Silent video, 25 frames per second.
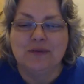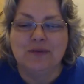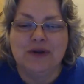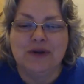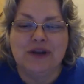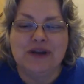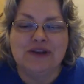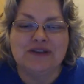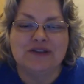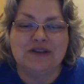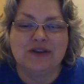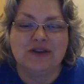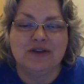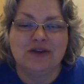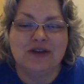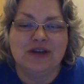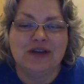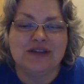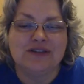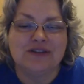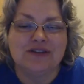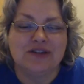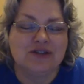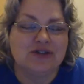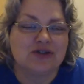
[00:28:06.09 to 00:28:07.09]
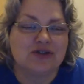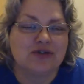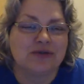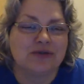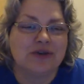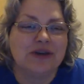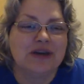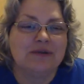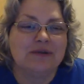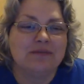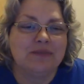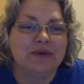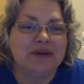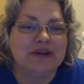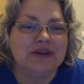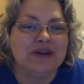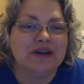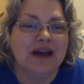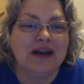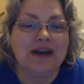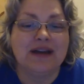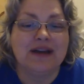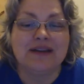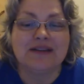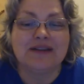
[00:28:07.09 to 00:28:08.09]
is good as a treat, but
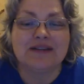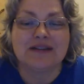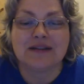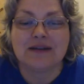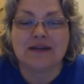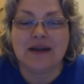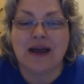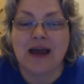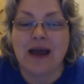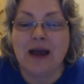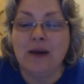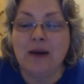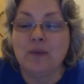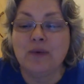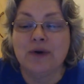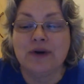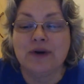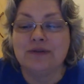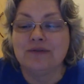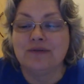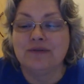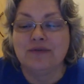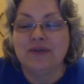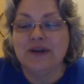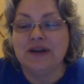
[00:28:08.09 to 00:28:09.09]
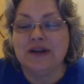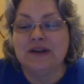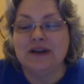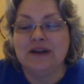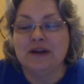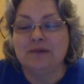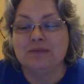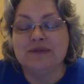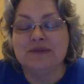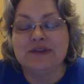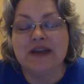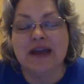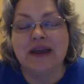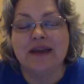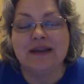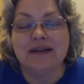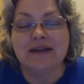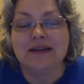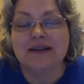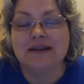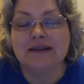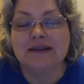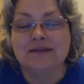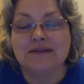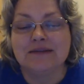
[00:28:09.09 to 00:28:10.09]
not as, I wouldn't feed them
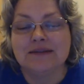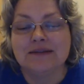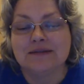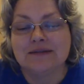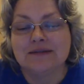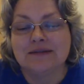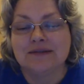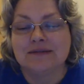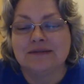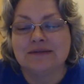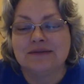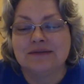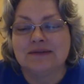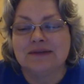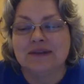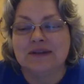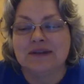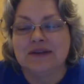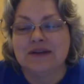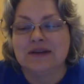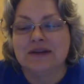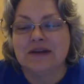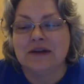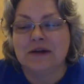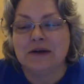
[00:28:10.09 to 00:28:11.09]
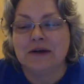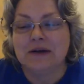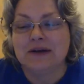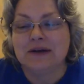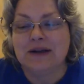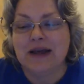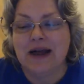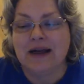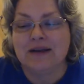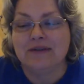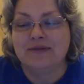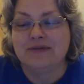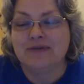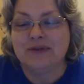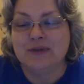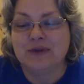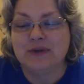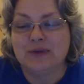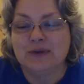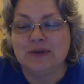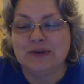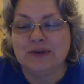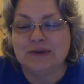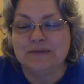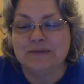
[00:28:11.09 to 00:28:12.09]
daily live
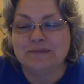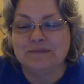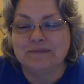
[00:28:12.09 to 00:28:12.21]
food